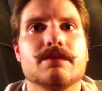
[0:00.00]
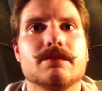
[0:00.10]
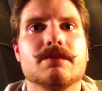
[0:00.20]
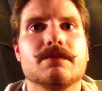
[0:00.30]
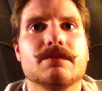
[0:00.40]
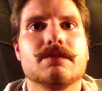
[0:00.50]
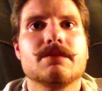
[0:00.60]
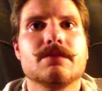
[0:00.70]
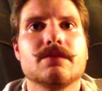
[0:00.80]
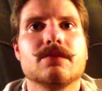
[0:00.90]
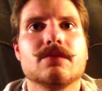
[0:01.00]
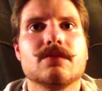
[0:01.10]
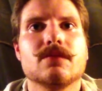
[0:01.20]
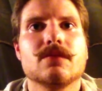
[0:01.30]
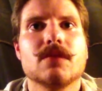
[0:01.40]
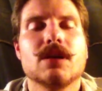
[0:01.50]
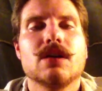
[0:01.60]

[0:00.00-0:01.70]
Nothing is said.